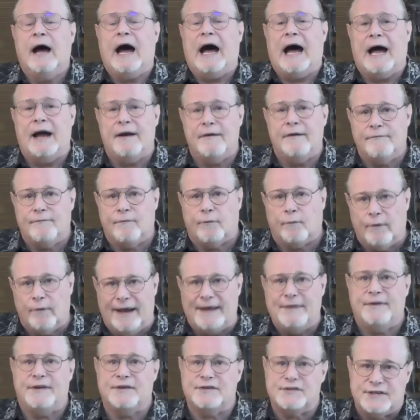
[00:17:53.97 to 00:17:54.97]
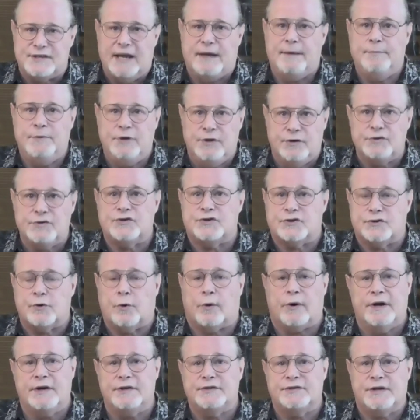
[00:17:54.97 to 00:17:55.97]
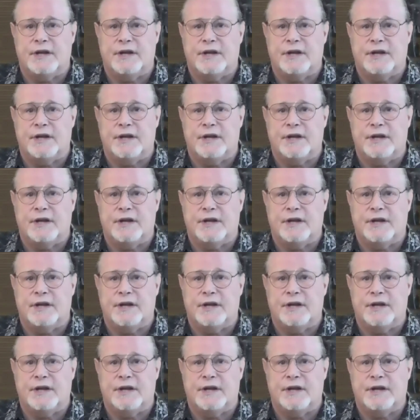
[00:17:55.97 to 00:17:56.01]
I've read the same news stories